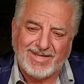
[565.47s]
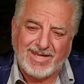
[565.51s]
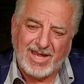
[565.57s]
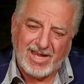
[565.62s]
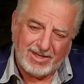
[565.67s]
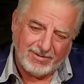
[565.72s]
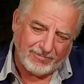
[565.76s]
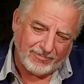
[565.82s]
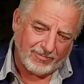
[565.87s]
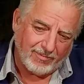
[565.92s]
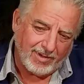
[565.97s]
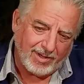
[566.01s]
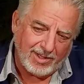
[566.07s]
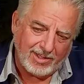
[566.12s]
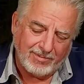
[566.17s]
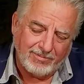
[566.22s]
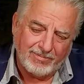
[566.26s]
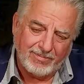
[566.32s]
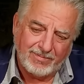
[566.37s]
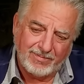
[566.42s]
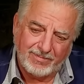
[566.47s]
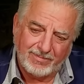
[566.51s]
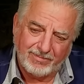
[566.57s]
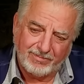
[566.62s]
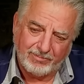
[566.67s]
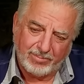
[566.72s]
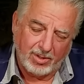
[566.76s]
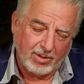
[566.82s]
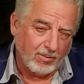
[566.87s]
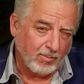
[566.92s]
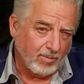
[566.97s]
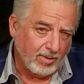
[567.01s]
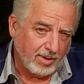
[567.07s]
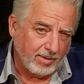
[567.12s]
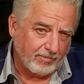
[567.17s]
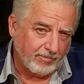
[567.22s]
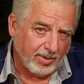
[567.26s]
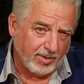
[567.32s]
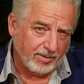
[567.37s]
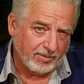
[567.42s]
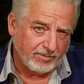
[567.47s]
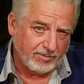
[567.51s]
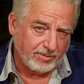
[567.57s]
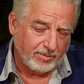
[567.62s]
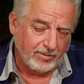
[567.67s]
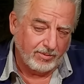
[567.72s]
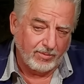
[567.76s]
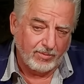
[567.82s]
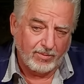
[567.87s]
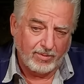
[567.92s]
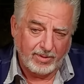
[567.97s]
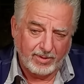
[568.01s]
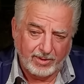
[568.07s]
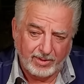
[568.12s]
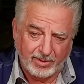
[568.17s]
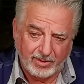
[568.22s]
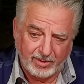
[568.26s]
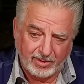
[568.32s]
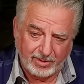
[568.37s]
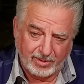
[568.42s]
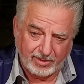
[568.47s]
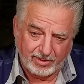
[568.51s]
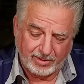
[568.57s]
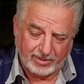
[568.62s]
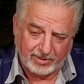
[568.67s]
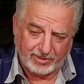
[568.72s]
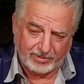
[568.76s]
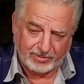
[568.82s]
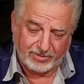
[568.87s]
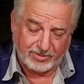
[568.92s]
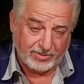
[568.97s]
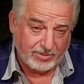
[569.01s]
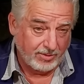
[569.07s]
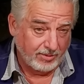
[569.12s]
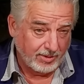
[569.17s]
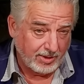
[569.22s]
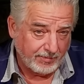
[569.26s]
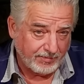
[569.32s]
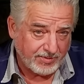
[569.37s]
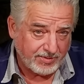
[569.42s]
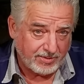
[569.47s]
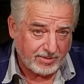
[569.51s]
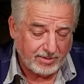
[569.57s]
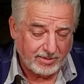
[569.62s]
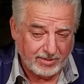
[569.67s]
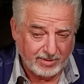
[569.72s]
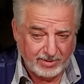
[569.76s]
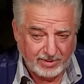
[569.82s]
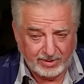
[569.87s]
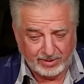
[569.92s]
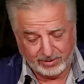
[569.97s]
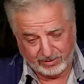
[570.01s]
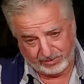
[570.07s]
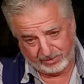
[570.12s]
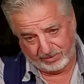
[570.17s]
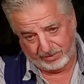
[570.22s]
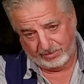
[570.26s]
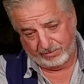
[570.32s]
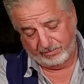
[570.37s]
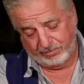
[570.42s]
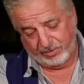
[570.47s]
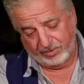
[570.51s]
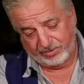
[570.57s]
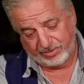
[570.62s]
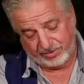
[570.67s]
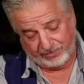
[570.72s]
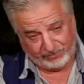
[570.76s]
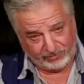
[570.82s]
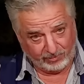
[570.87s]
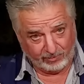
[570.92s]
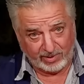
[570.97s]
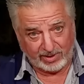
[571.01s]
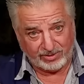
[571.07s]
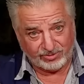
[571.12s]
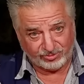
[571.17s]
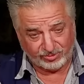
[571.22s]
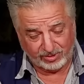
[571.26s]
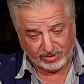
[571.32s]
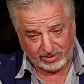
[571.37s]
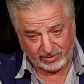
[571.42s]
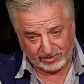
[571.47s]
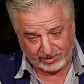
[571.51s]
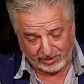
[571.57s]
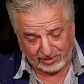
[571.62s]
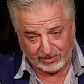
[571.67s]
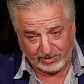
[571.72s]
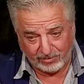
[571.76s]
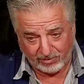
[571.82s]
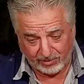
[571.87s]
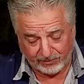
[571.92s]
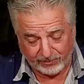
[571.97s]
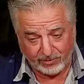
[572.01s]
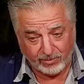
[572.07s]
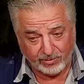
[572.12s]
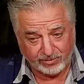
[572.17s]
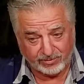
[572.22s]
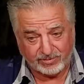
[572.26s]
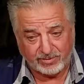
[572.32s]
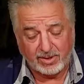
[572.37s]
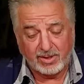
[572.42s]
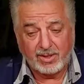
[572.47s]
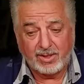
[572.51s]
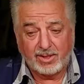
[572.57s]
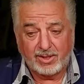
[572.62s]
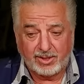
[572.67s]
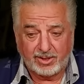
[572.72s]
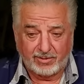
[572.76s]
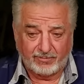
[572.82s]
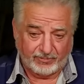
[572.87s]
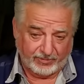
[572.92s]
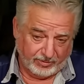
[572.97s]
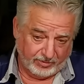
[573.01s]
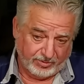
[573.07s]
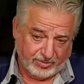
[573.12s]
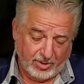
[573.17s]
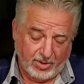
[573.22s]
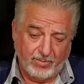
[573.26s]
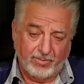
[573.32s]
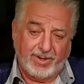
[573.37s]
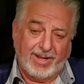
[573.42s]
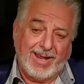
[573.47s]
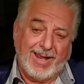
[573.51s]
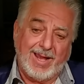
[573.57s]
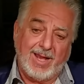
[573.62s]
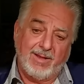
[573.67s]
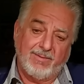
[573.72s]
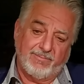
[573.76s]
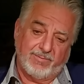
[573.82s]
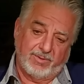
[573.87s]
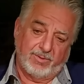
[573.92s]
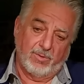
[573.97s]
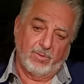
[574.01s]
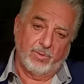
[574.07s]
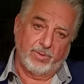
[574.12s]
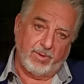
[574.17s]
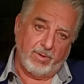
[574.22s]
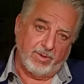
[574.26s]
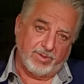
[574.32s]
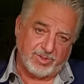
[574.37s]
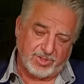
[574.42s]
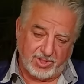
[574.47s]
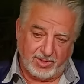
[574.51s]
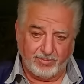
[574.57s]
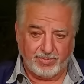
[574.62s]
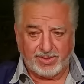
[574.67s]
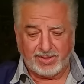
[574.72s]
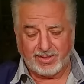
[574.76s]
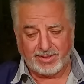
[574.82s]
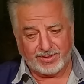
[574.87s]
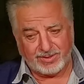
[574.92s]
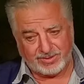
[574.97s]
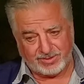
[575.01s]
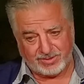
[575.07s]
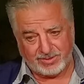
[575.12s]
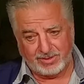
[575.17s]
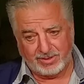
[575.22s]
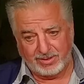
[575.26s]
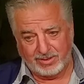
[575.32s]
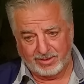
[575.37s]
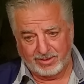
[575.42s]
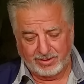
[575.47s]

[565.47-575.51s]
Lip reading: K-frame, part 1 and part 2, tune-ups, there's information in there on those. If you don't have an old RCBS